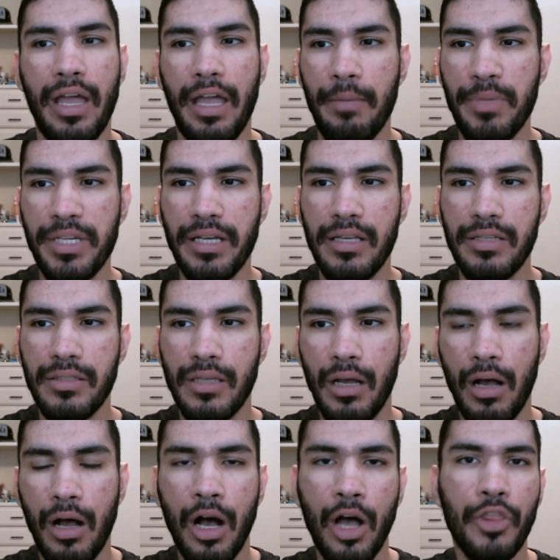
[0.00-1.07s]
because
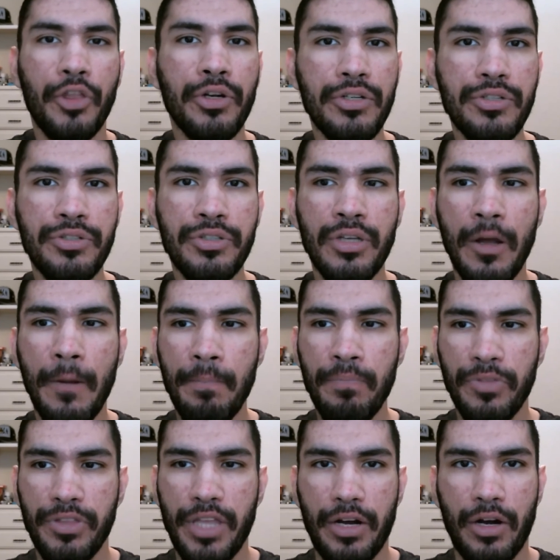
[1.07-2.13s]
others
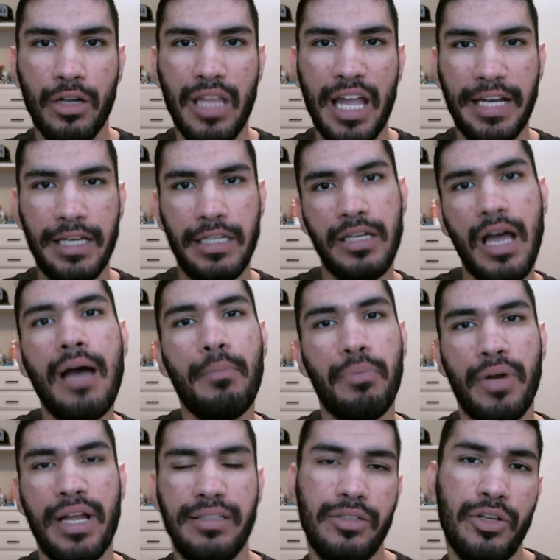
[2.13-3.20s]
that are like not
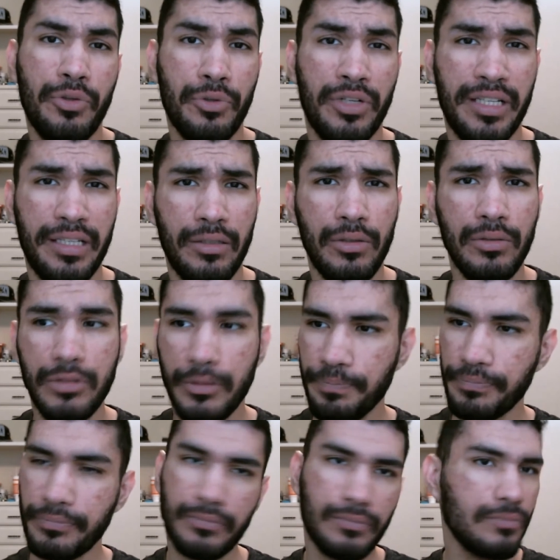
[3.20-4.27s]
branded under a guild,
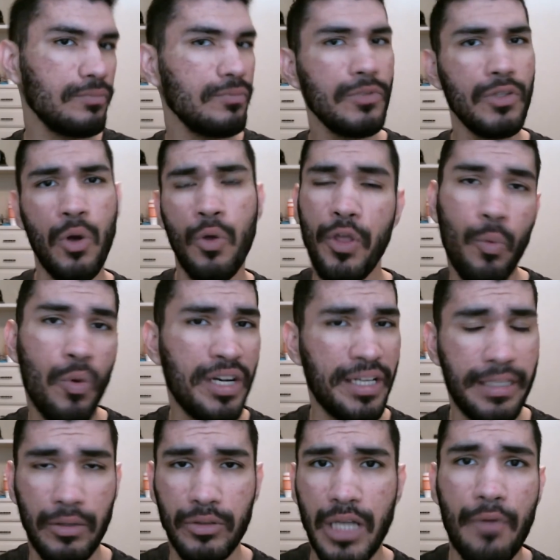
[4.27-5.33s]
or they want a
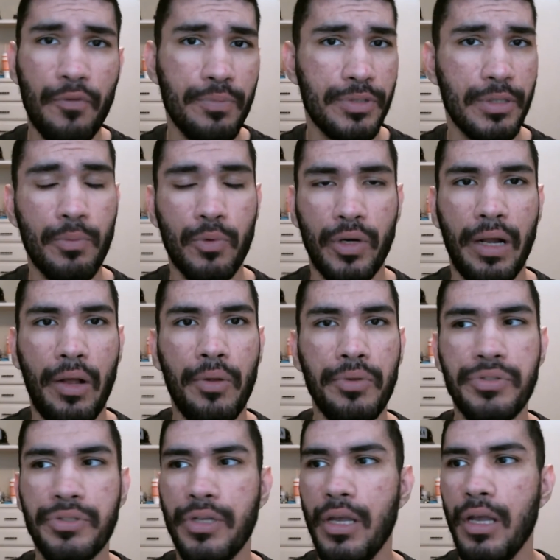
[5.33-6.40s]
guild hop from somewhere
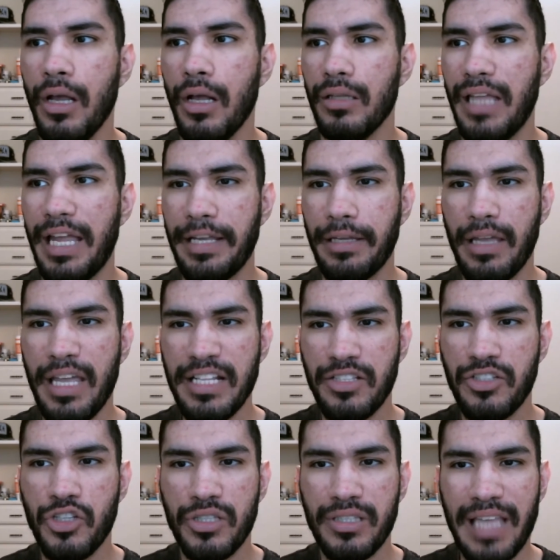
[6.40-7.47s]
else, like, it's
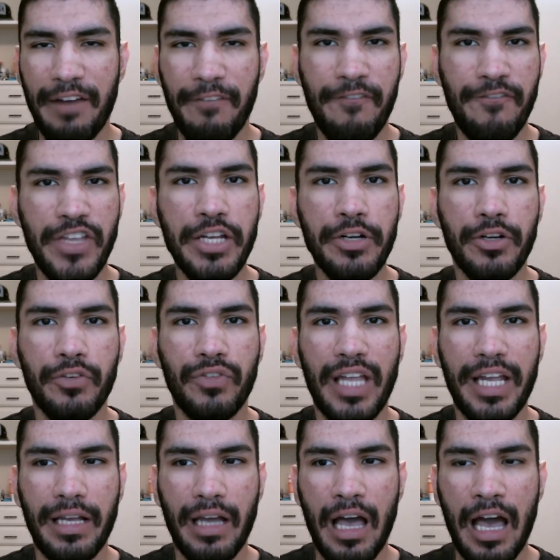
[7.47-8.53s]
just that fear of
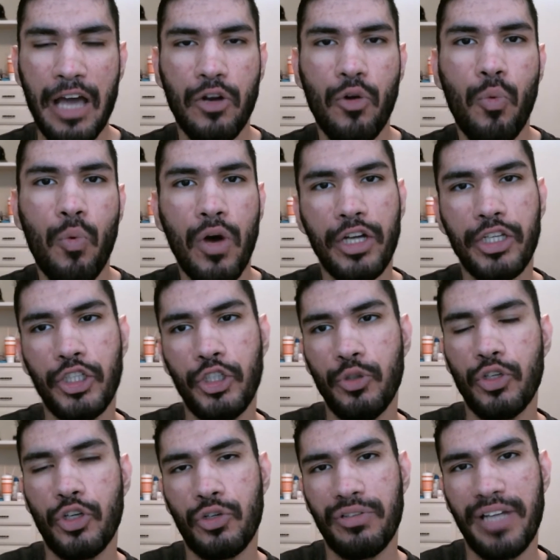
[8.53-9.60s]
like, I don't want you
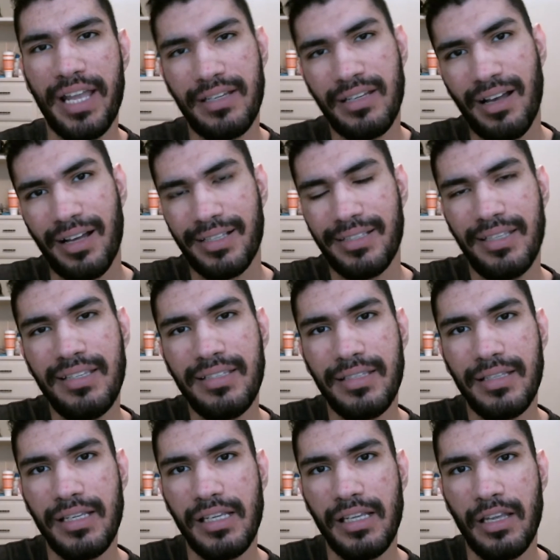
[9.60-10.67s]
to create
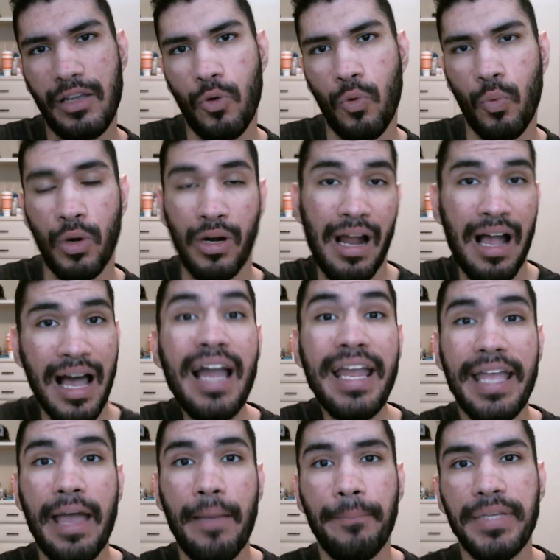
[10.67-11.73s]
toxicity where I
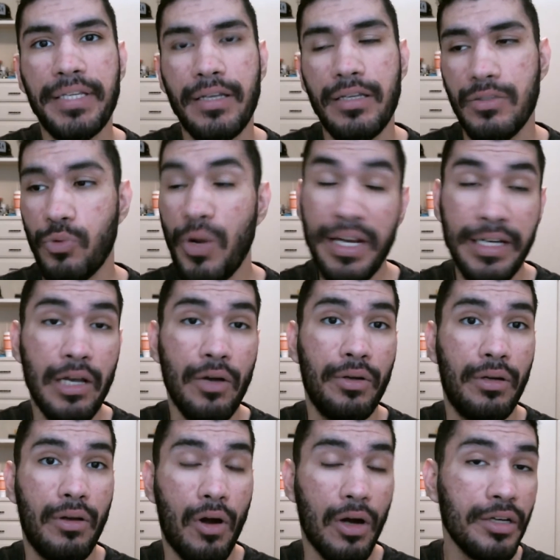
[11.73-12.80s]
am. Because right now
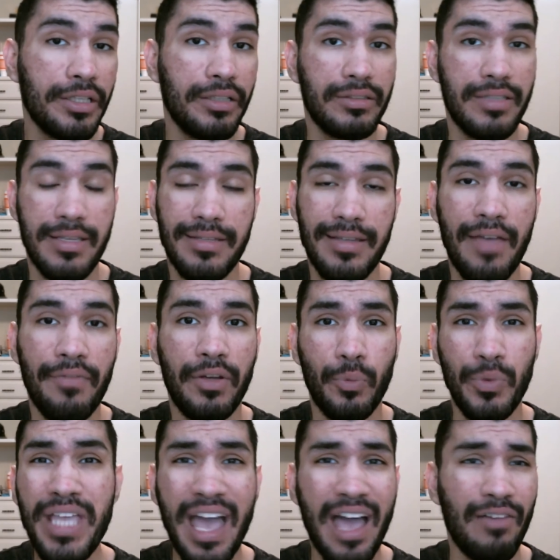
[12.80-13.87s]
in our guild in 7,
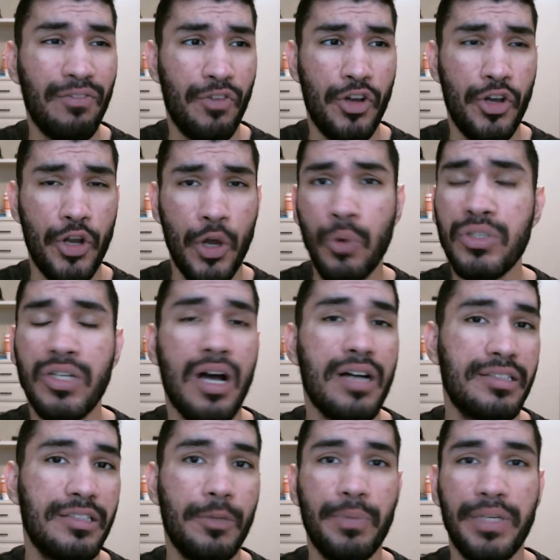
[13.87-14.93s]
we have no
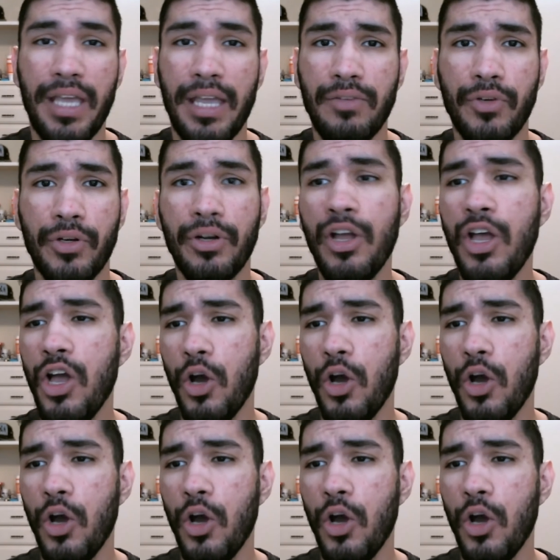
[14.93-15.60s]
toxic behavior.